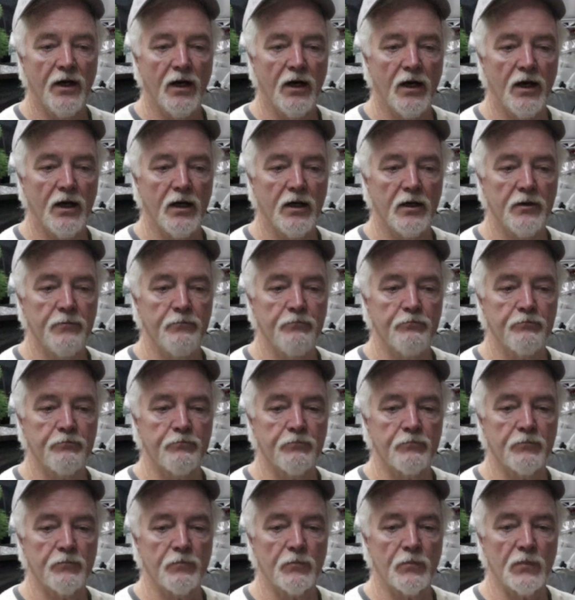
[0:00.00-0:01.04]
um,
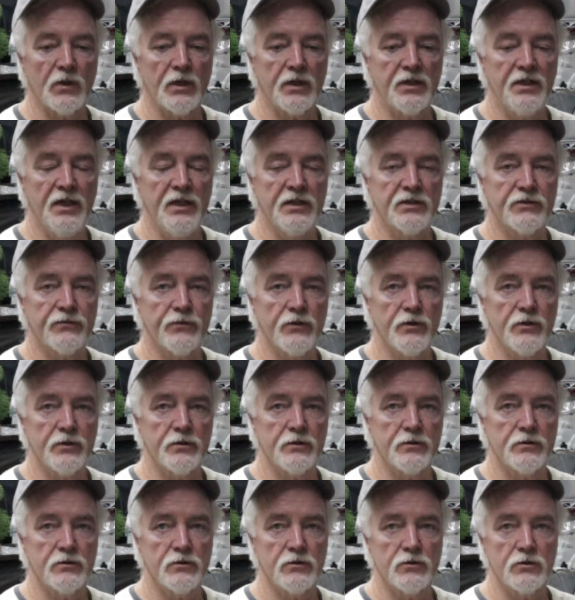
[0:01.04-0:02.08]
Kingsford
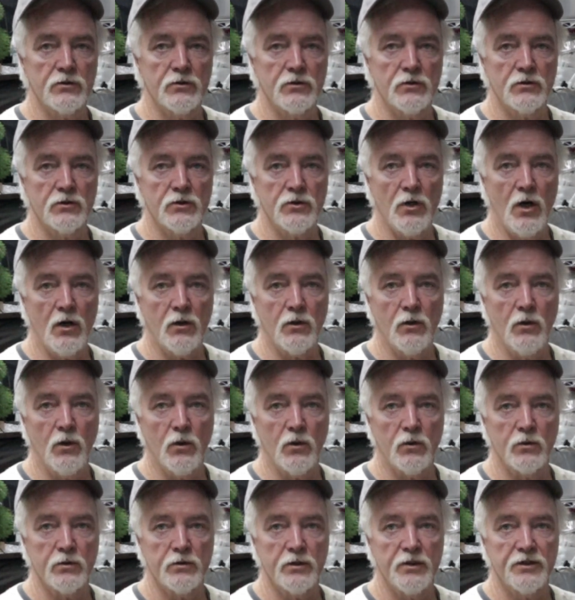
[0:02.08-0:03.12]

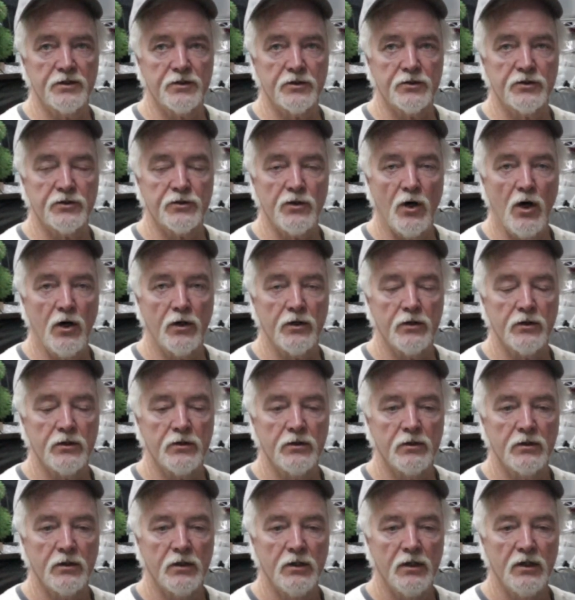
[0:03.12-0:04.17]
charcoal as a starter,
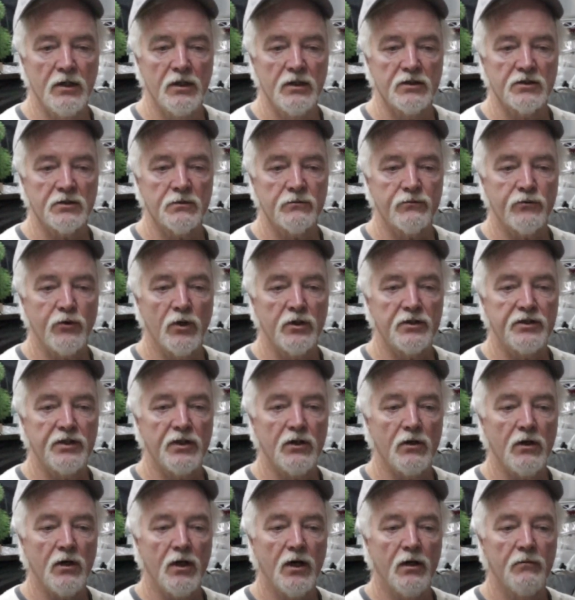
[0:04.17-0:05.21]
some
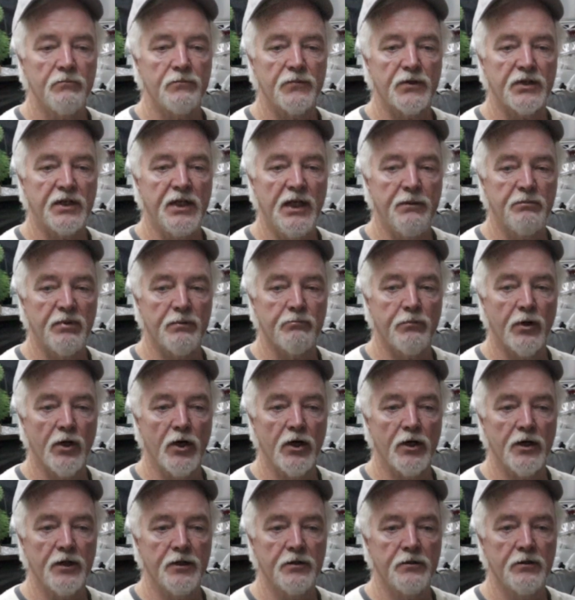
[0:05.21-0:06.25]
Frontier lump to keep it
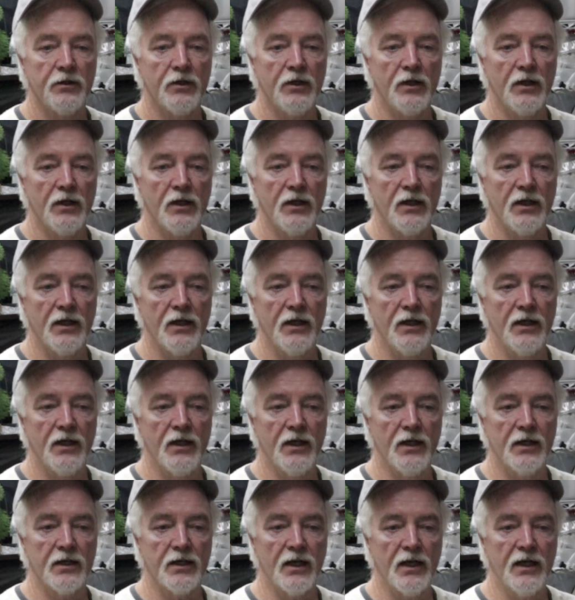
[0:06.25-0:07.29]
burning,
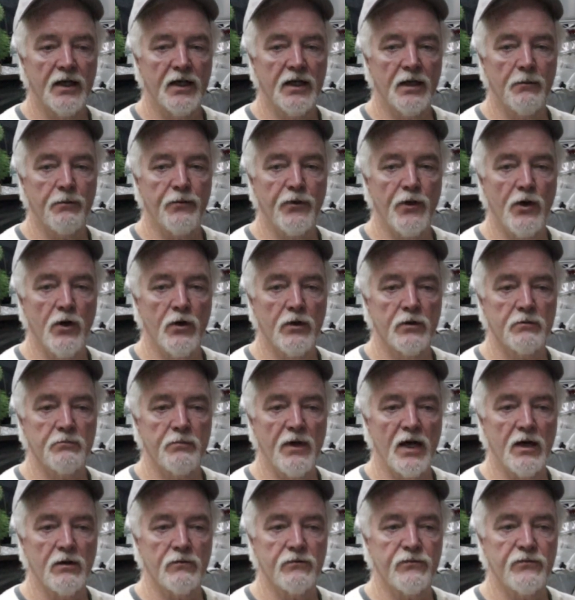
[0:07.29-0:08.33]
and I ended up throwing
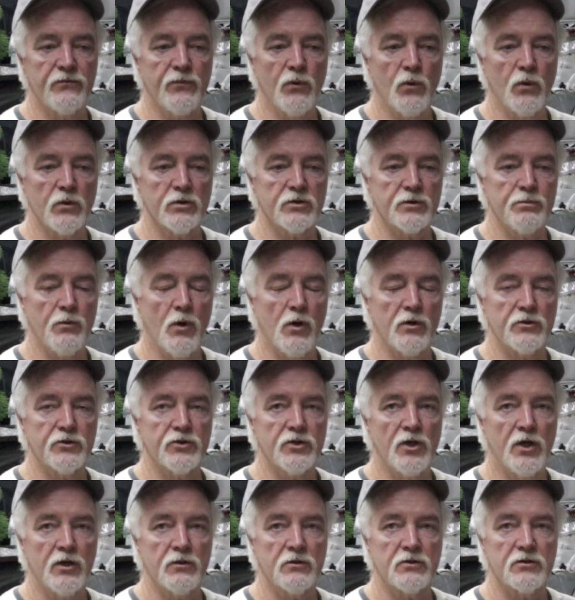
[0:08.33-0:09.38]
about four small
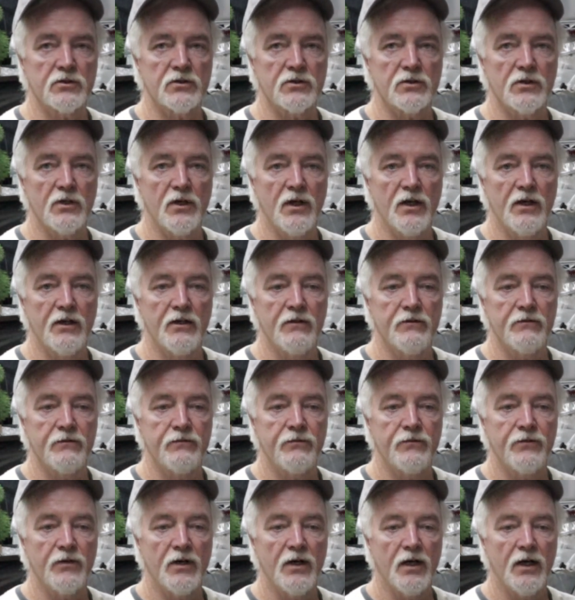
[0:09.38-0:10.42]
chunks of
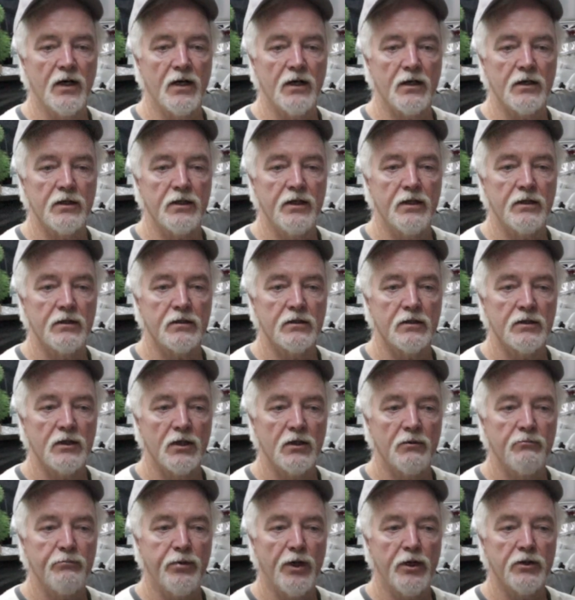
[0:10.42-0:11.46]
uh,
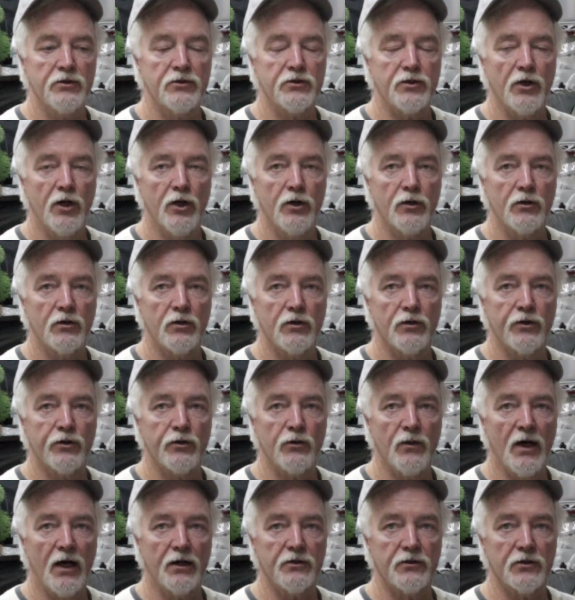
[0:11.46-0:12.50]
Post Oak
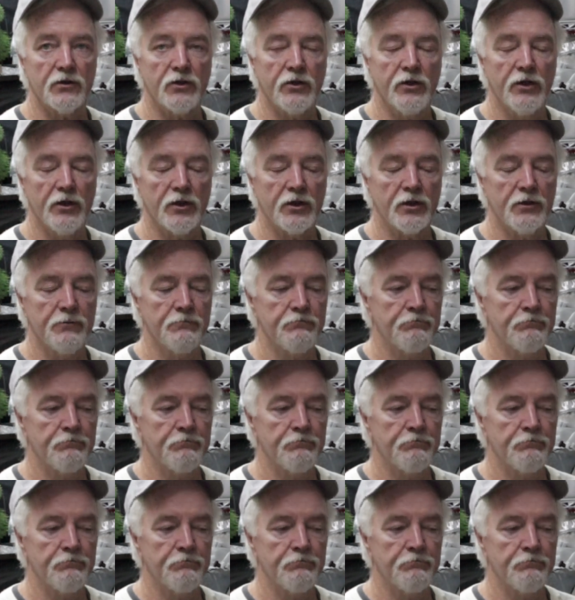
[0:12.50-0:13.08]
throughout the cook.